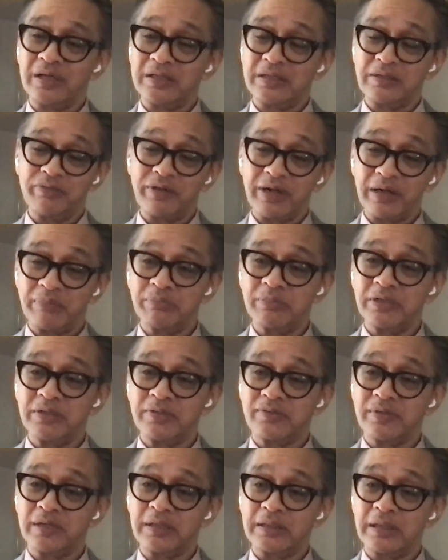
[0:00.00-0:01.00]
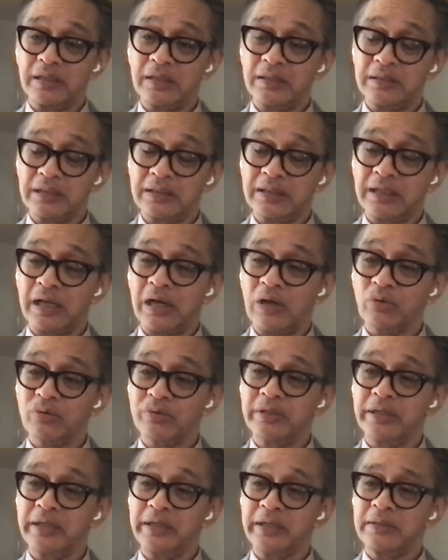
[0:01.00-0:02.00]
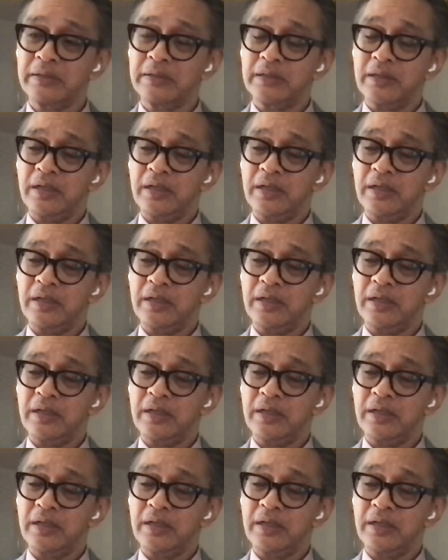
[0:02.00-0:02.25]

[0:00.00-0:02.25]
developments that are out there.